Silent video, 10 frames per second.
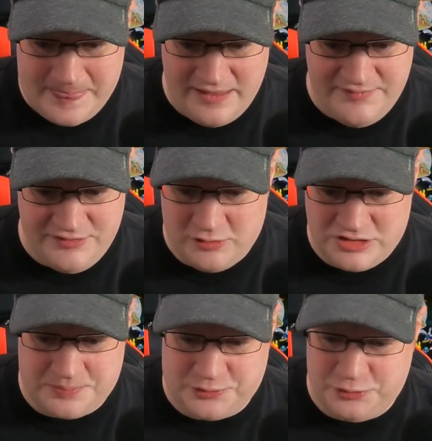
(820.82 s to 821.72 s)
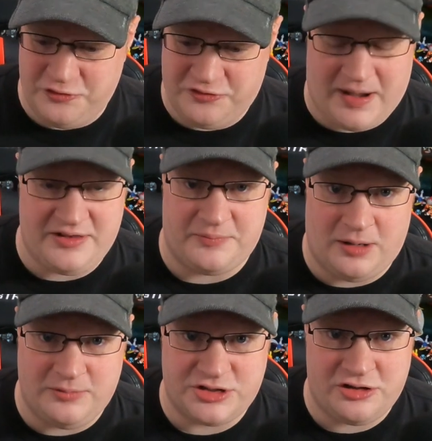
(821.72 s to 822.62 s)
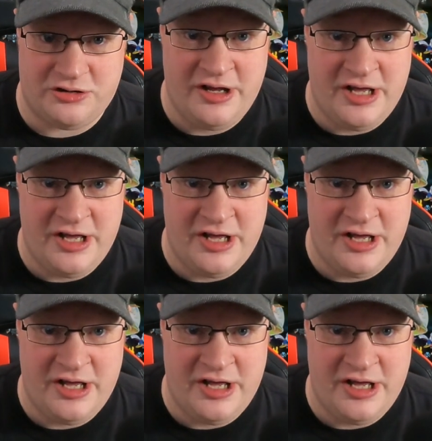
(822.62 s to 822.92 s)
even though it's approved by the publisher,